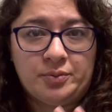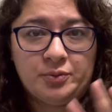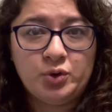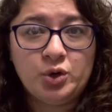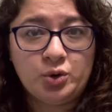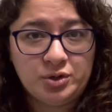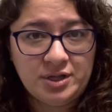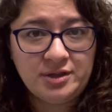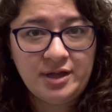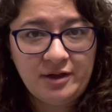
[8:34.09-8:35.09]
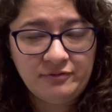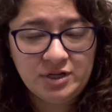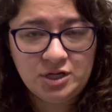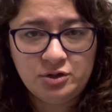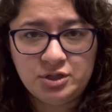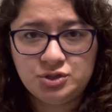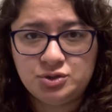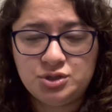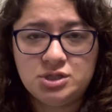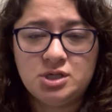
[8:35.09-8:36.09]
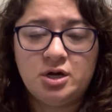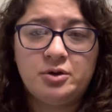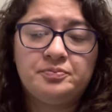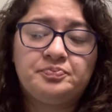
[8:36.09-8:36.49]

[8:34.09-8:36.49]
recording that video that you just saw,